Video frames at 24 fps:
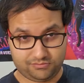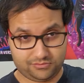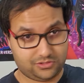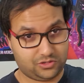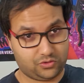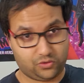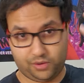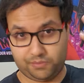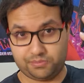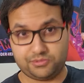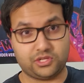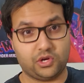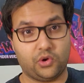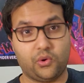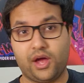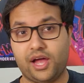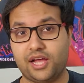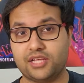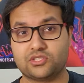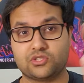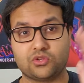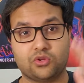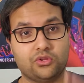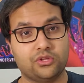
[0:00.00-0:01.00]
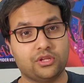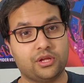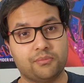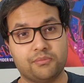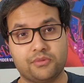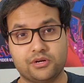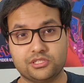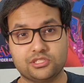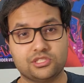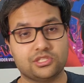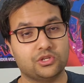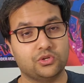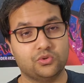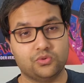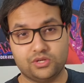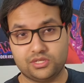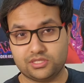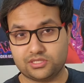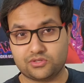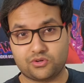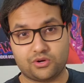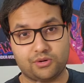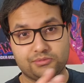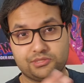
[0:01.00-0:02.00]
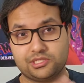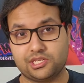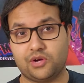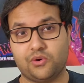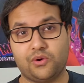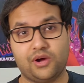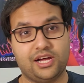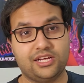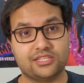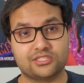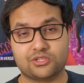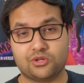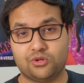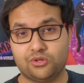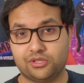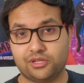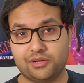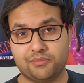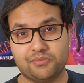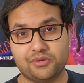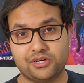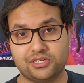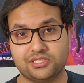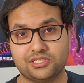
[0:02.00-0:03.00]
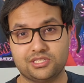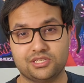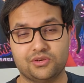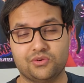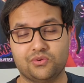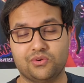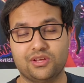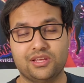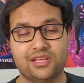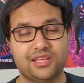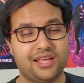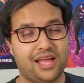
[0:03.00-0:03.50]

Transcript: Crypto asshole number two is crypto asshole number two.